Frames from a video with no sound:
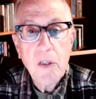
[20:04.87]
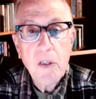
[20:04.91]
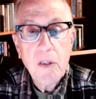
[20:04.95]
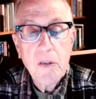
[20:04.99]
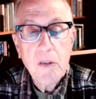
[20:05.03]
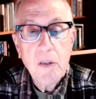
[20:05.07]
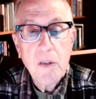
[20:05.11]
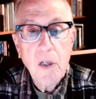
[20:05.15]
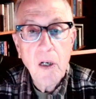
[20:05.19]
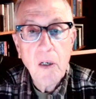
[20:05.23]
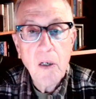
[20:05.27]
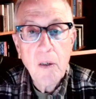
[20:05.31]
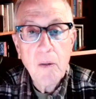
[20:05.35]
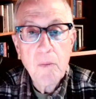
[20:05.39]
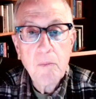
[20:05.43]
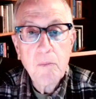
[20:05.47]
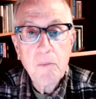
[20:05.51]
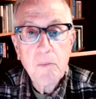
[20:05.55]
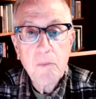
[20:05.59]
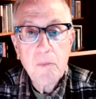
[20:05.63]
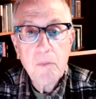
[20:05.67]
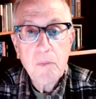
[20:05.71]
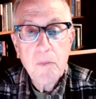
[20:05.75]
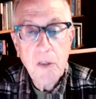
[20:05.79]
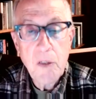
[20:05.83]
a
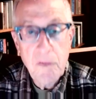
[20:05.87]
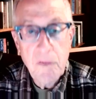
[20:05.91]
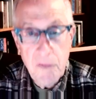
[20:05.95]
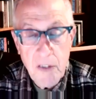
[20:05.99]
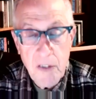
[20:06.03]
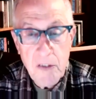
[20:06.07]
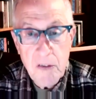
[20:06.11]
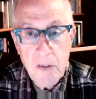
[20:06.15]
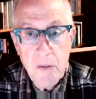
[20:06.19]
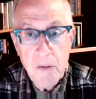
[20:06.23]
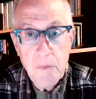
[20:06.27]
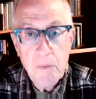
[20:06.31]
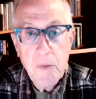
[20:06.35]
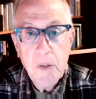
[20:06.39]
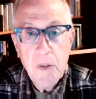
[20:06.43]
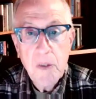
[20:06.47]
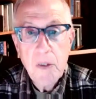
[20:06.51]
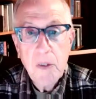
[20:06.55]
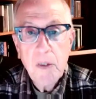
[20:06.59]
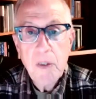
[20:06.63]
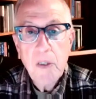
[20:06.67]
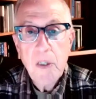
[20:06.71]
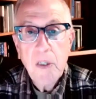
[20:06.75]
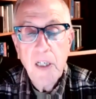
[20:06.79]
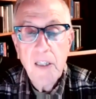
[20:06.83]
victim.
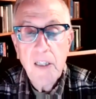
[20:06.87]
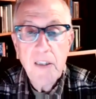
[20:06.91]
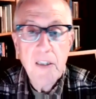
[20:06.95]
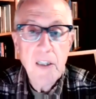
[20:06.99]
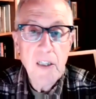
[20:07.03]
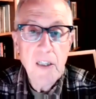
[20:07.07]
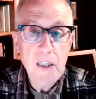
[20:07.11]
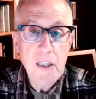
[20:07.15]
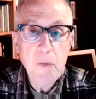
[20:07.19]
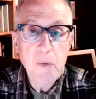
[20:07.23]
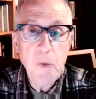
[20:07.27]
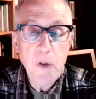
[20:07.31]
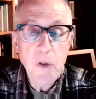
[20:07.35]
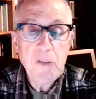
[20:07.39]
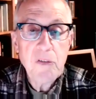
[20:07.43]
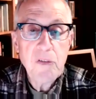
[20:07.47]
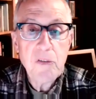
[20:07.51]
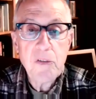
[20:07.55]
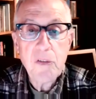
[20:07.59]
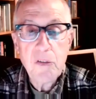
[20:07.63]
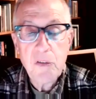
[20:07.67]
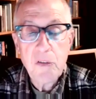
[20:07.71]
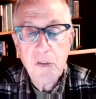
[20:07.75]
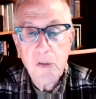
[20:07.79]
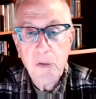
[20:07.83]
He wasn't
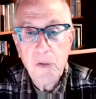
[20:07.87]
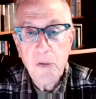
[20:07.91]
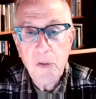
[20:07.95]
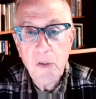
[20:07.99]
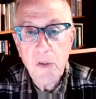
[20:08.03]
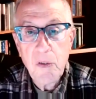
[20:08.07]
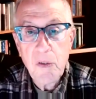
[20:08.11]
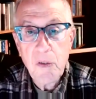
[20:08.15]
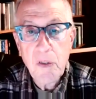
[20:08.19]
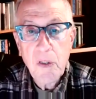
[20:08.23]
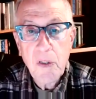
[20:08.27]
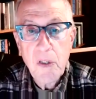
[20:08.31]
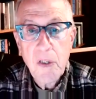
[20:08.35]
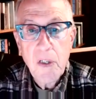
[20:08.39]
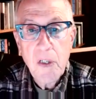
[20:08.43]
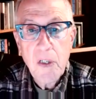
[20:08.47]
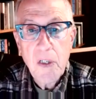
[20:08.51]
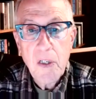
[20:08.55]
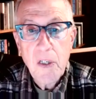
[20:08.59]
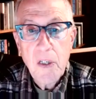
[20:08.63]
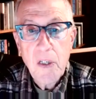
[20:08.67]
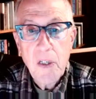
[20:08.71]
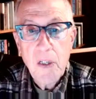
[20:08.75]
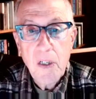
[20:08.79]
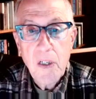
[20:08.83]
the shooter.
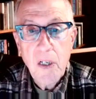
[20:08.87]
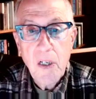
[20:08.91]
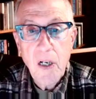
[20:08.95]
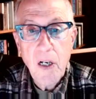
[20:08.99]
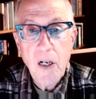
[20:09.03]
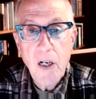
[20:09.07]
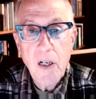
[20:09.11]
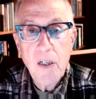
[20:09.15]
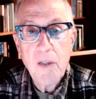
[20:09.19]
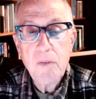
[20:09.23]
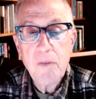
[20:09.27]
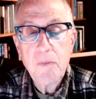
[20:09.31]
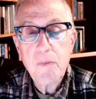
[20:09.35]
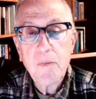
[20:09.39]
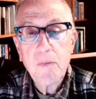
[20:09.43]
Uh,